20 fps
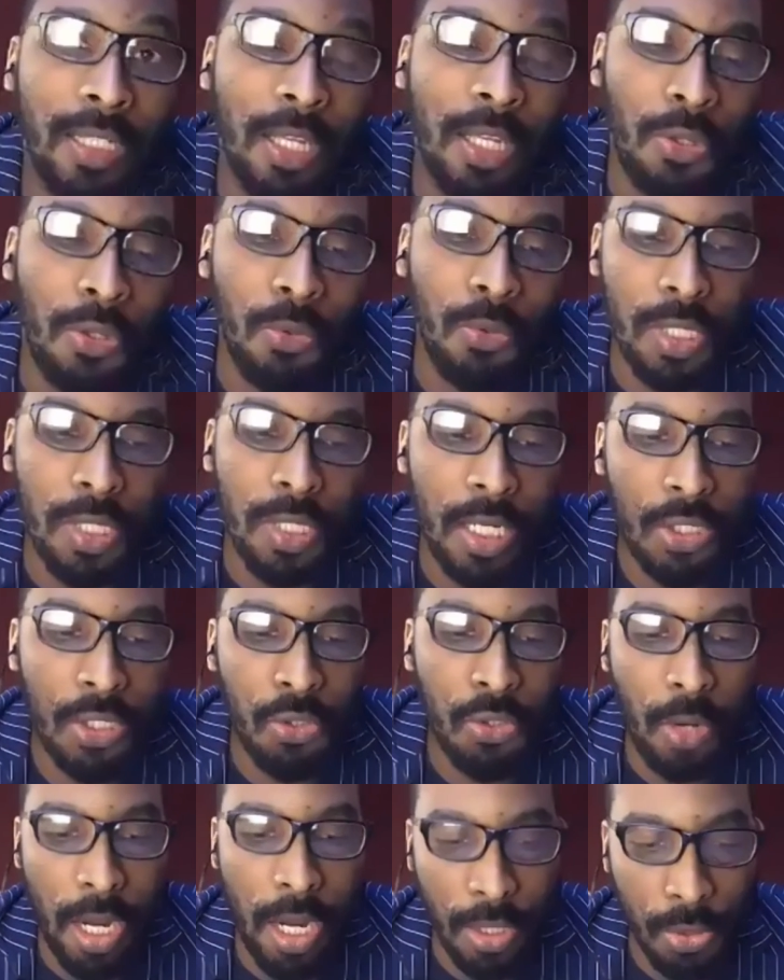user is
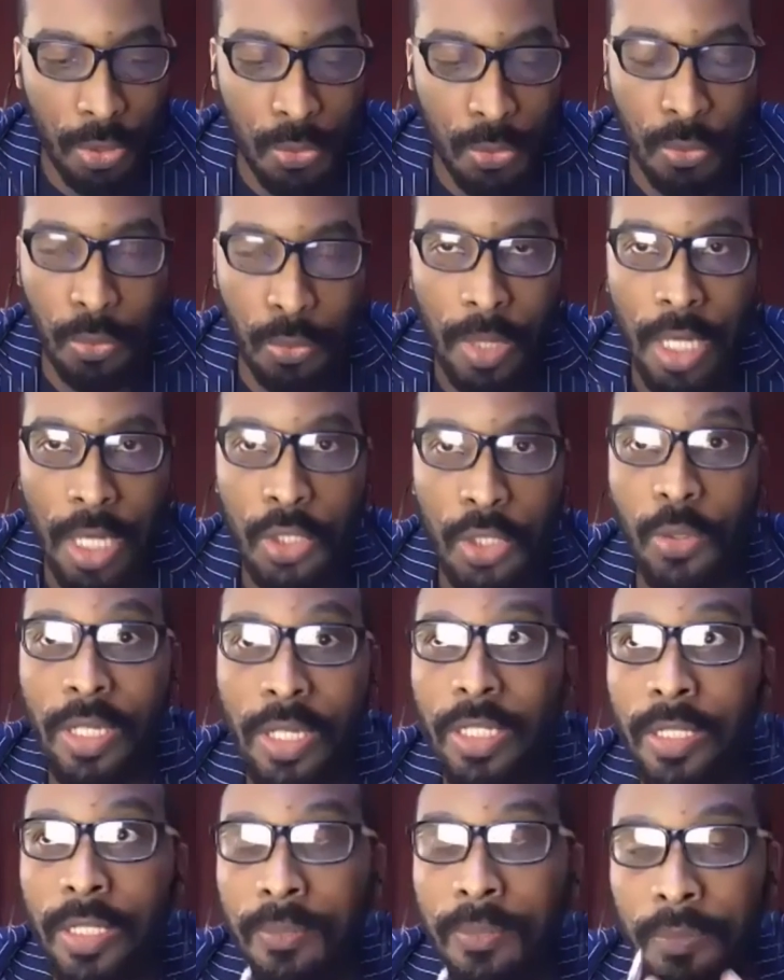trying to
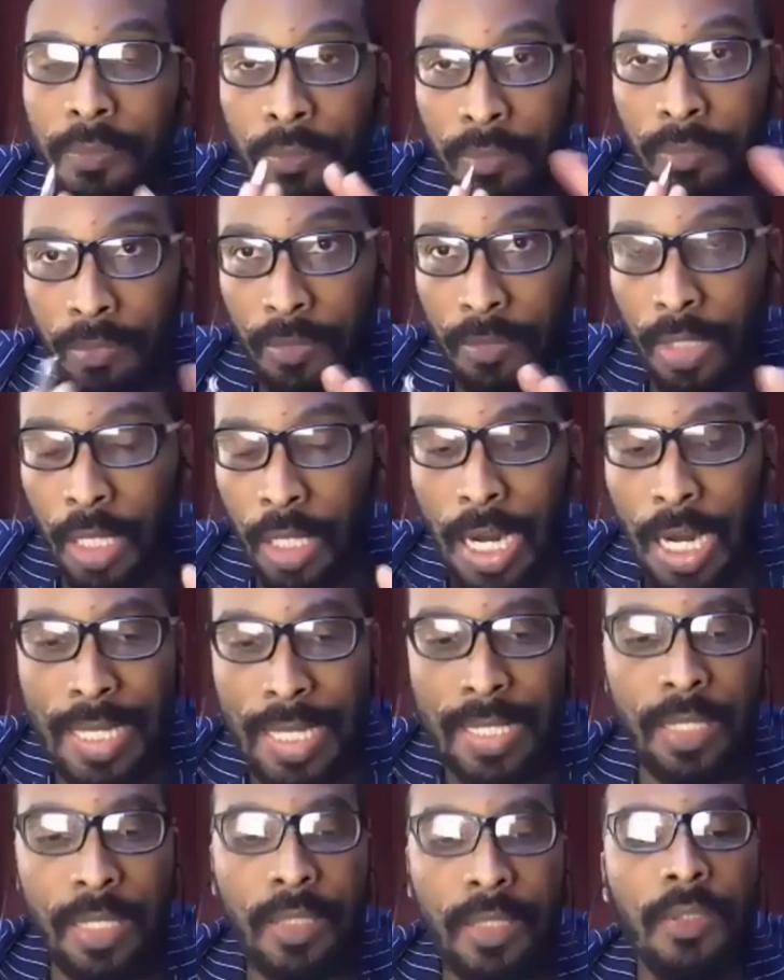actually
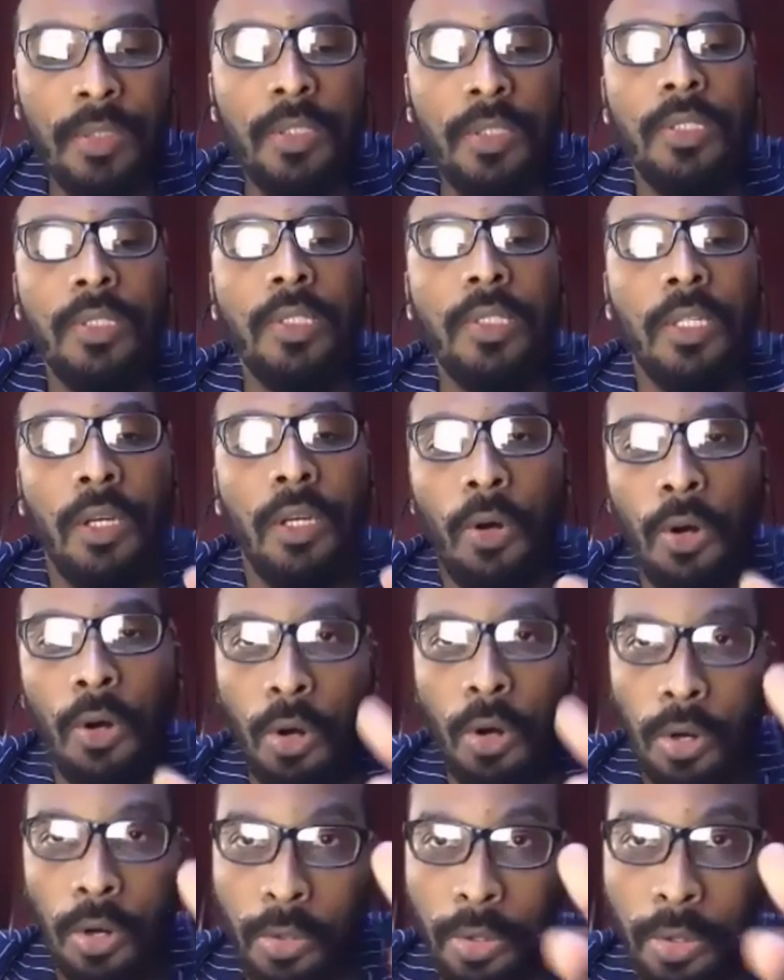ask,
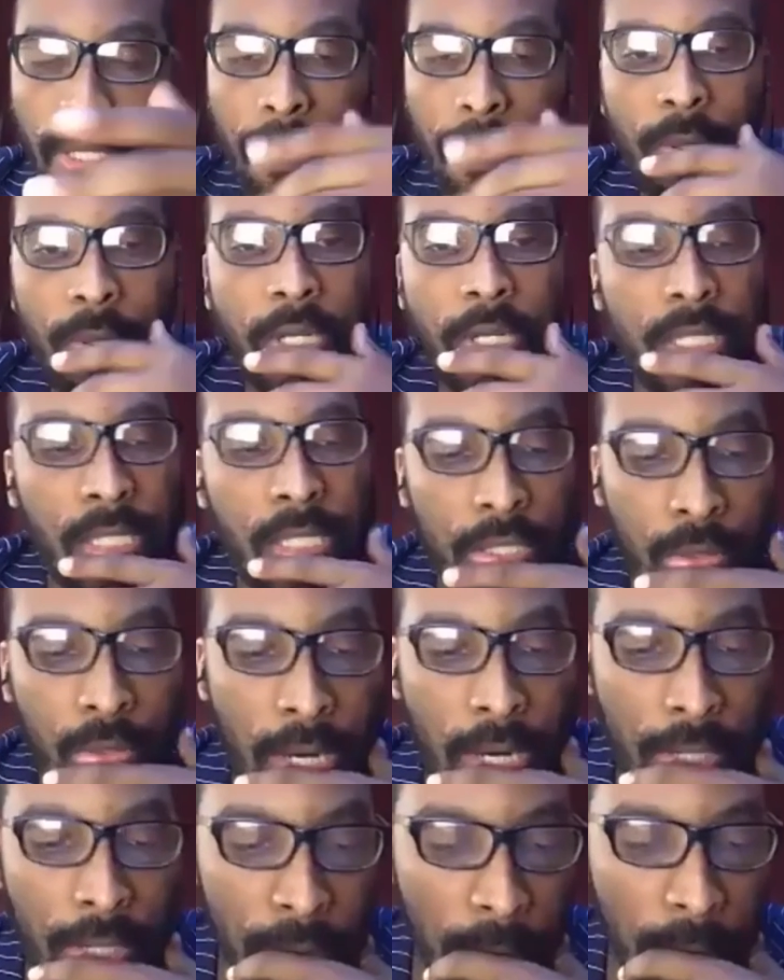or the person is trying to